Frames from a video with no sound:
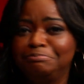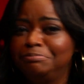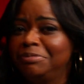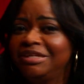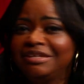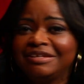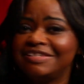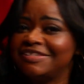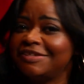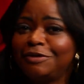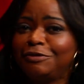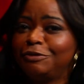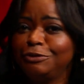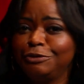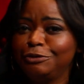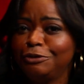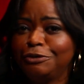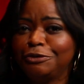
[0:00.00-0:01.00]
be a
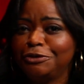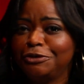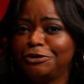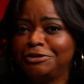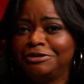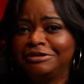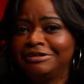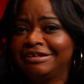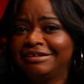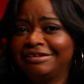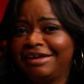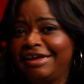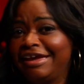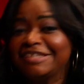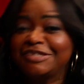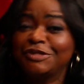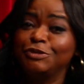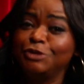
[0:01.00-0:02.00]
Southern girl
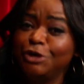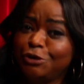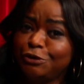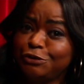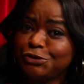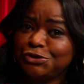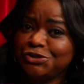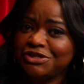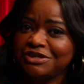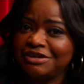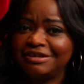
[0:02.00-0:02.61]
as a nurse,